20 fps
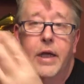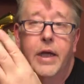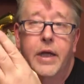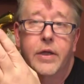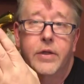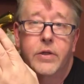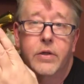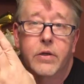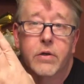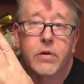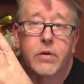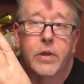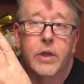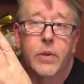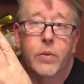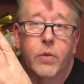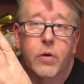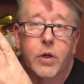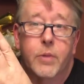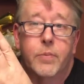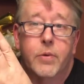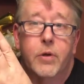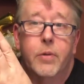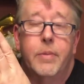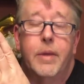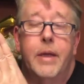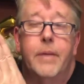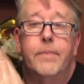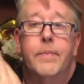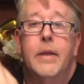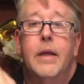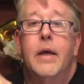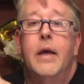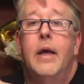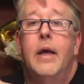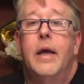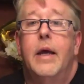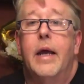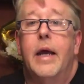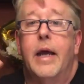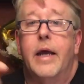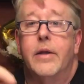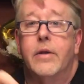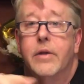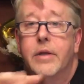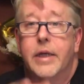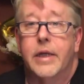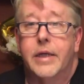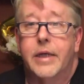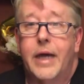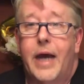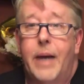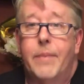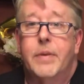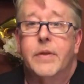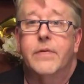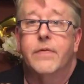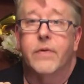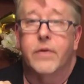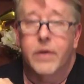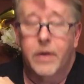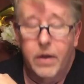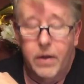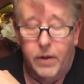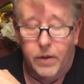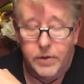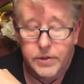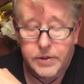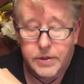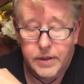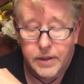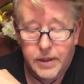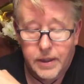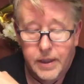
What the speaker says: and your early work permit, and you'll need copies for those.